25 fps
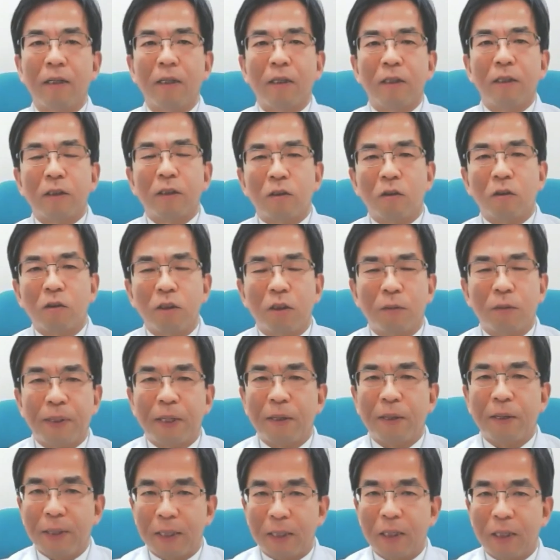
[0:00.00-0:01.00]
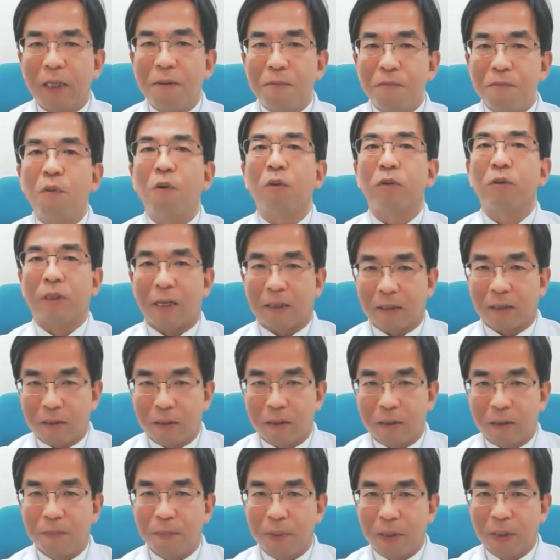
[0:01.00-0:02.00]
So it's very important
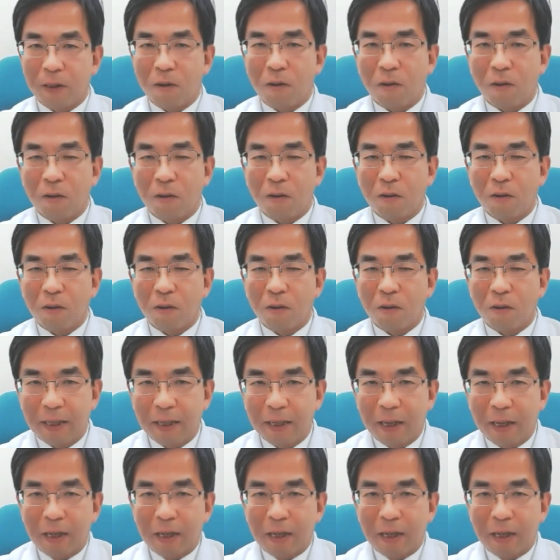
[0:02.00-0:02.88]
because we